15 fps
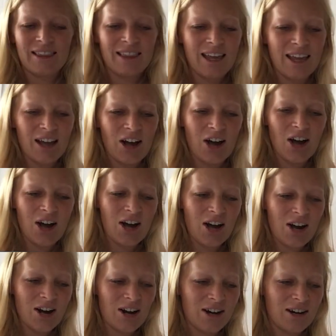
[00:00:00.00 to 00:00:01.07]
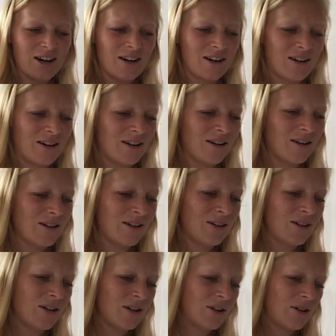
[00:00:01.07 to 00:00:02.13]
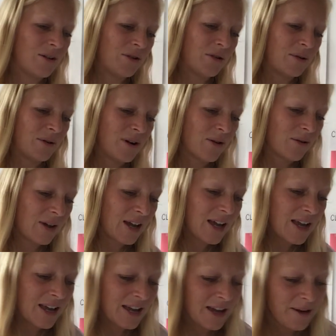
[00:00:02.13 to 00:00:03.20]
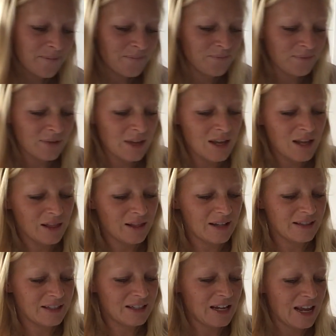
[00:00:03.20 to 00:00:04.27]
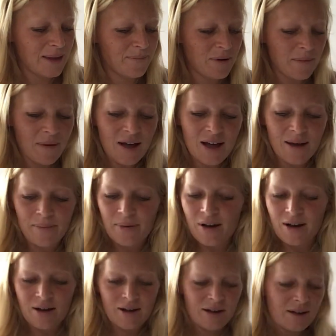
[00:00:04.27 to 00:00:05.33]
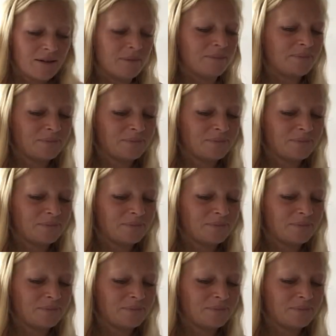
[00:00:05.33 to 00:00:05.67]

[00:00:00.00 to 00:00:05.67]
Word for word: They are. Oh, okay. Let's tape them up, huh?